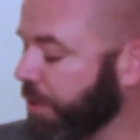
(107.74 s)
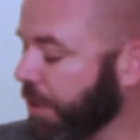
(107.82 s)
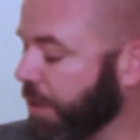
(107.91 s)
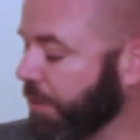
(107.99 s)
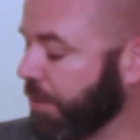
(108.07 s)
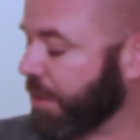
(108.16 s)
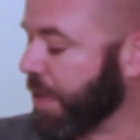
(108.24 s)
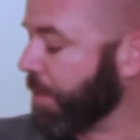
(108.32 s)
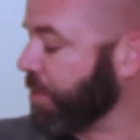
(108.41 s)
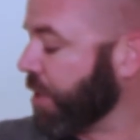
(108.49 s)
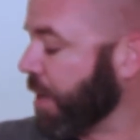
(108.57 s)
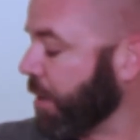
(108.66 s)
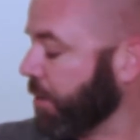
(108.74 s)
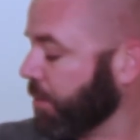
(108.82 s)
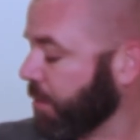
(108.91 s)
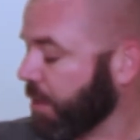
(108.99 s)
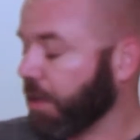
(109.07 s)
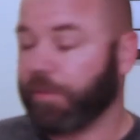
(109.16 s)
and
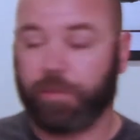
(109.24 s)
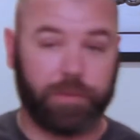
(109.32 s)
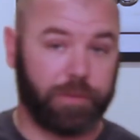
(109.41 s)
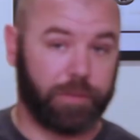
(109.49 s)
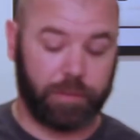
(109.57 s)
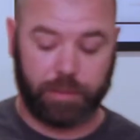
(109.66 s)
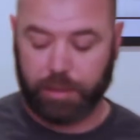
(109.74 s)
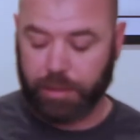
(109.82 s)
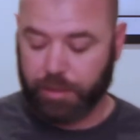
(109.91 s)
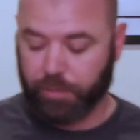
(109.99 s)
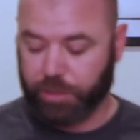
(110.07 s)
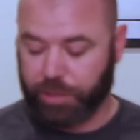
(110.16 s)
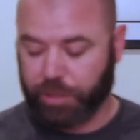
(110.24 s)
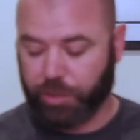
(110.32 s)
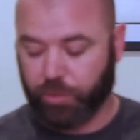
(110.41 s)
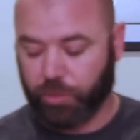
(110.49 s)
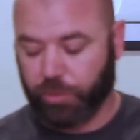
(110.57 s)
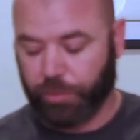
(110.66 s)
Snapchat stuff, which is
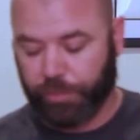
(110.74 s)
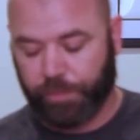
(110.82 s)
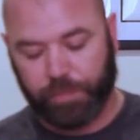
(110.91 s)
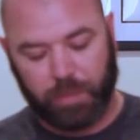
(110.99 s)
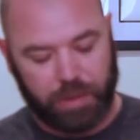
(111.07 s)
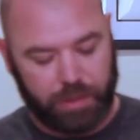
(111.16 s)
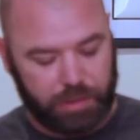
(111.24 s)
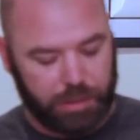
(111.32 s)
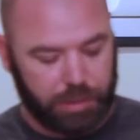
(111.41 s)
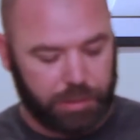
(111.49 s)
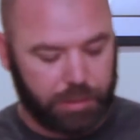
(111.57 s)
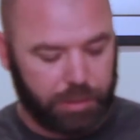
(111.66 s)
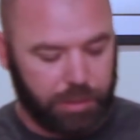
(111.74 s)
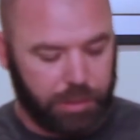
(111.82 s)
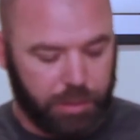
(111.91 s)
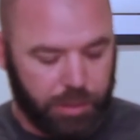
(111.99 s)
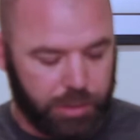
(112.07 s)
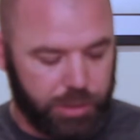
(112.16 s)
cool. What's this?
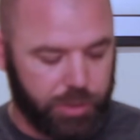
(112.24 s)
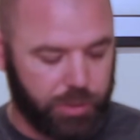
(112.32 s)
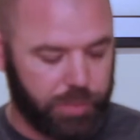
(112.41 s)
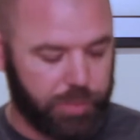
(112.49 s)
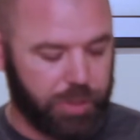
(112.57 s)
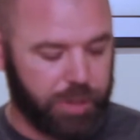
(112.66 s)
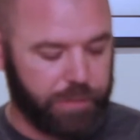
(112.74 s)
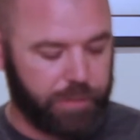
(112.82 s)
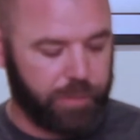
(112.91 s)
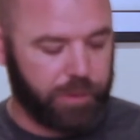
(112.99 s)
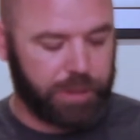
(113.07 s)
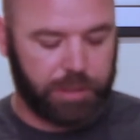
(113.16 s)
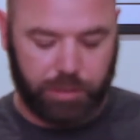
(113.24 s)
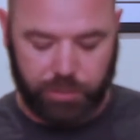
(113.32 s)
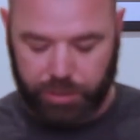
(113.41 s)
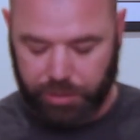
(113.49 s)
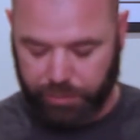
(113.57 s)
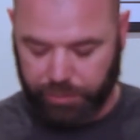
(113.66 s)
Short Par 4
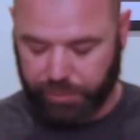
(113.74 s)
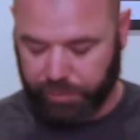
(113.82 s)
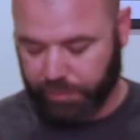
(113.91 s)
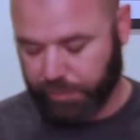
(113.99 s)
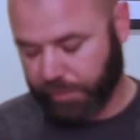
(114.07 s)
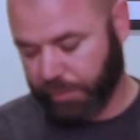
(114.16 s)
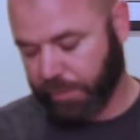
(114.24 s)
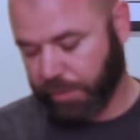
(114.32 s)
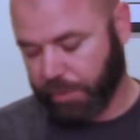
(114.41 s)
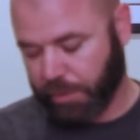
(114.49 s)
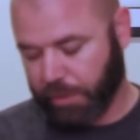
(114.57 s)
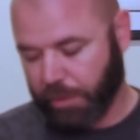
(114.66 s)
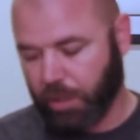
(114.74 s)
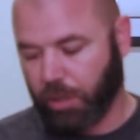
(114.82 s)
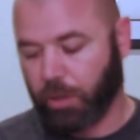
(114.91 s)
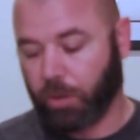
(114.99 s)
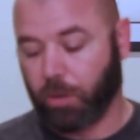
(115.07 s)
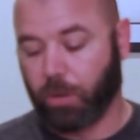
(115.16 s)
exclusive.
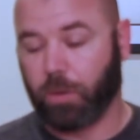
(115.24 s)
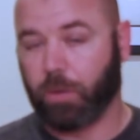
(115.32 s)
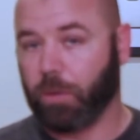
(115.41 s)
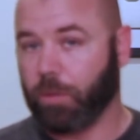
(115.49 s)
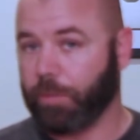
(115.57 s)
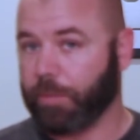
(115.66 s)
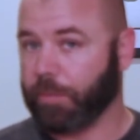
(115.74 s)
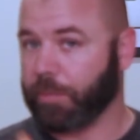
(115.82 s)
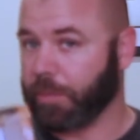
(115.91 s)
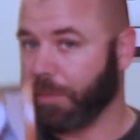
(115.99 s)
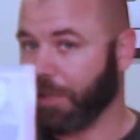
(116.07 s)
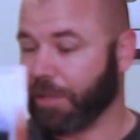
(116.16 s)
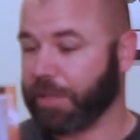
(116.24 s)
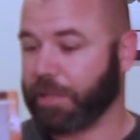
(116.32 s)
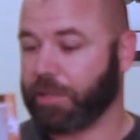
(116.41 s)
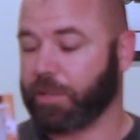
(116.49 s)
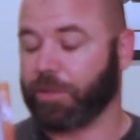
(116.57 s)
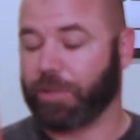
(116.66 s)
Oh. There's an
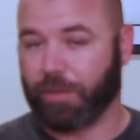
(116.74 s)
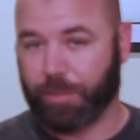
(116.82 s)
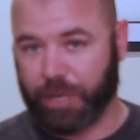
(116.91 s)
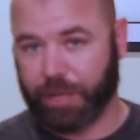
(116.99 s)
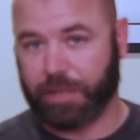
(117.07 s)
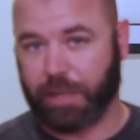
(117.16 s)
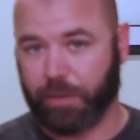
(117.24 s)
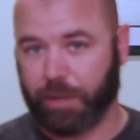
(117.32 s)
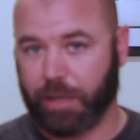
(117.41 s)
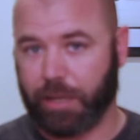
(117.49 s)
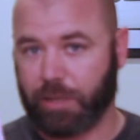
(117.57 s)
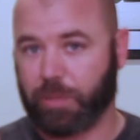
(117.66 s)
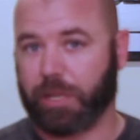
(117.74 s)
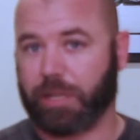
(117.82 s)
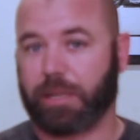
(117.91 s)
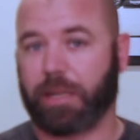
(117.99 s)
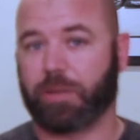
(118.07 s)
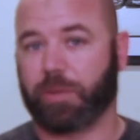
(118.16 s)
exclusive. I'm not gonna say what it is, but
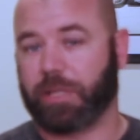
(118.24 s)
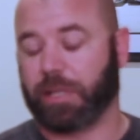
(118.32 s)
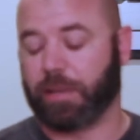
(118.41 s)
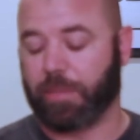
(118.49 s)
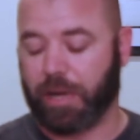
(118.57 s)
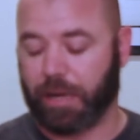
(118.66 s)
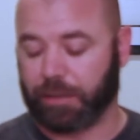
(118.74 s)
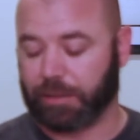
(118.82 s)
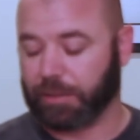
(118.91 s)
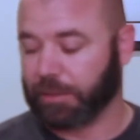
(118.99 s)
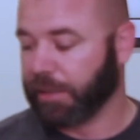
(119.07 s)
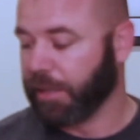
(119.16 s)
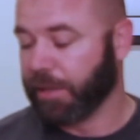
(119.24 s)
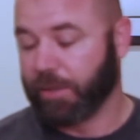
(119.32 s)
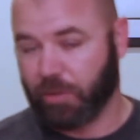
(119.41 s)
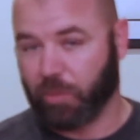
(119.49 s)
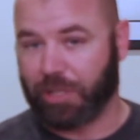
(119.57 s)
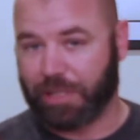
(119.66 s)
it says what's in the box.
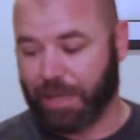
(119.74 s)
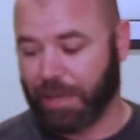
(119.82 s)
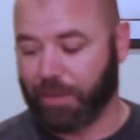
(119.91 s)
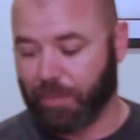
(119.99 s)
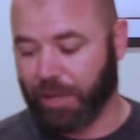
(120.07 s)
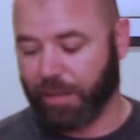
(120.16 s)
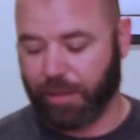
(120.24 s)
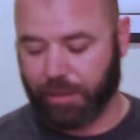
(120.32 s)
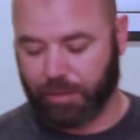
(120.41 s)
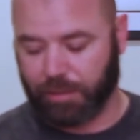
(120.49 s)
So I'm excited about this.